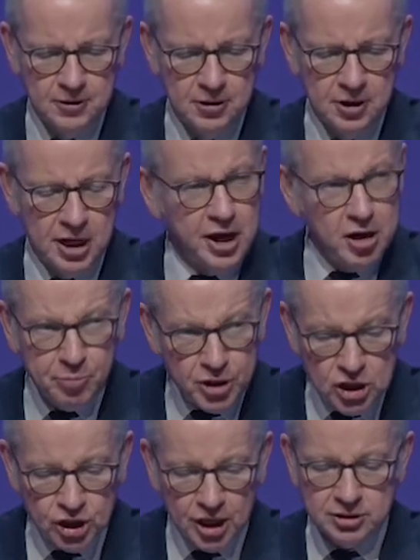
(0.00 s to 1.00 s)
And I
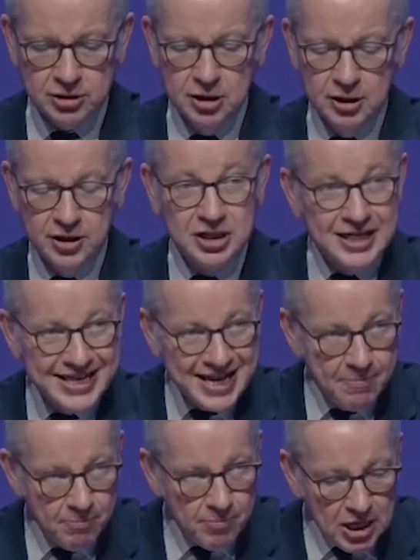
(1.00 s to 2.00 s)
appreciate that in the
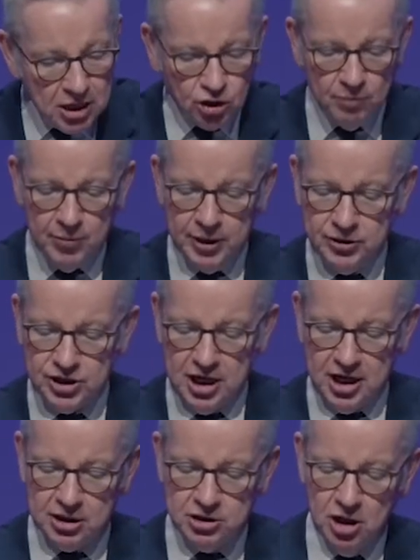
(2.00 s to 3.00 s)
immediate months
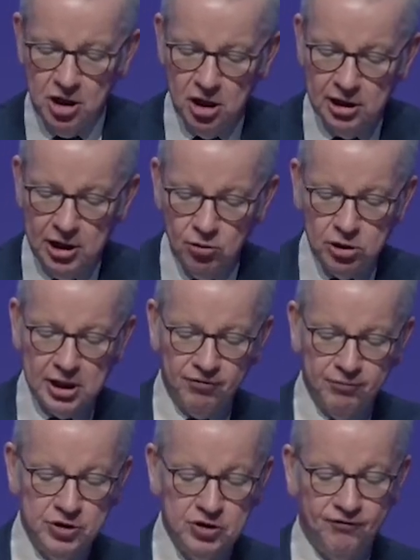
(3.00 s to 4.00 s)
ahead, local
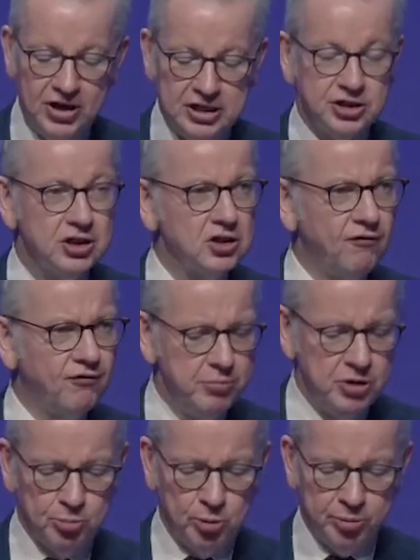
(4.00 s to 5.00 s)
government faces
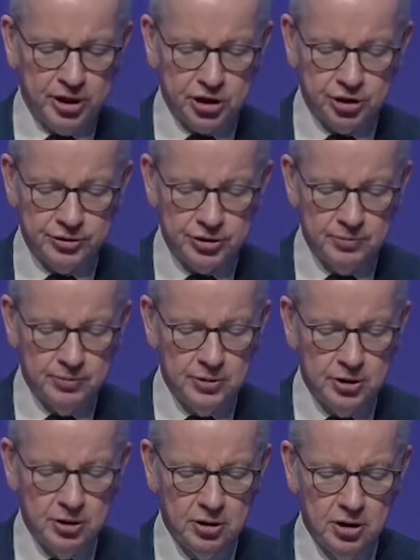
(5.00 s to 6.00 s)
formidable pressures.
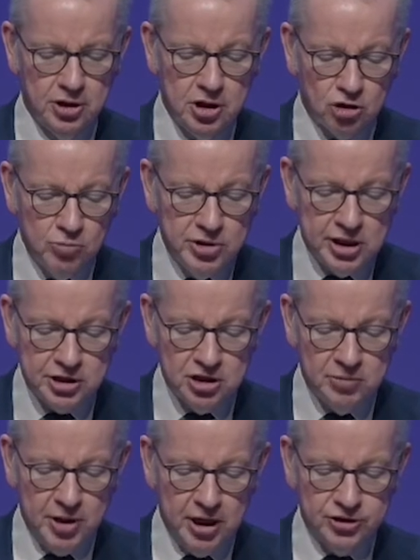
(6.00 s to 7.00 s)
The accumulating
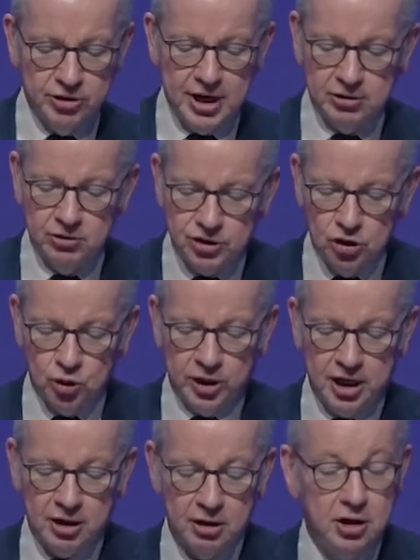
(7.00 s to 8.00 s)
demands on adult social
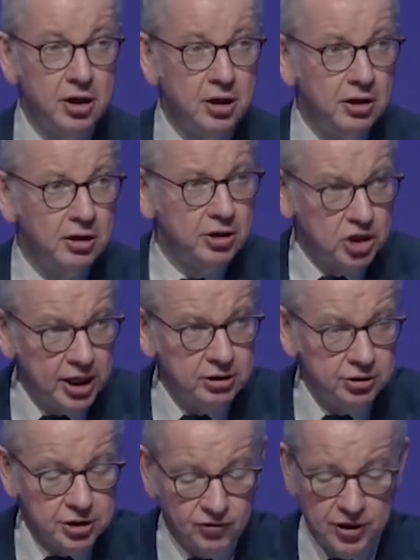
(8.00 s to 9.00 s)
care, the
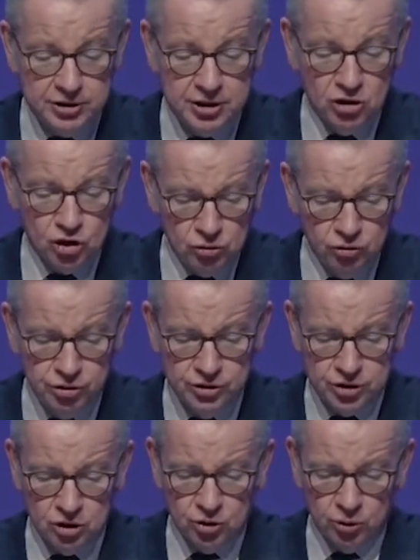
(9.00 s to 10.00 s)
challenges facing children's
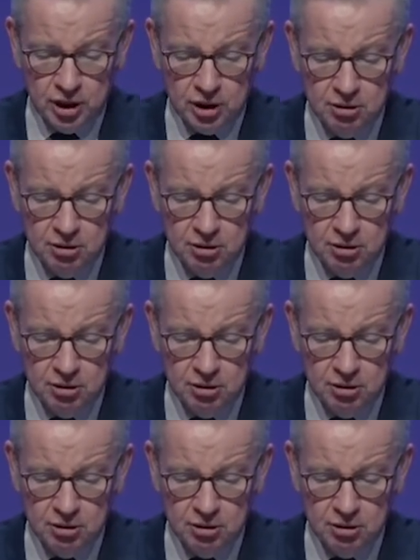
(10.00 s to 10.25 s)
social care,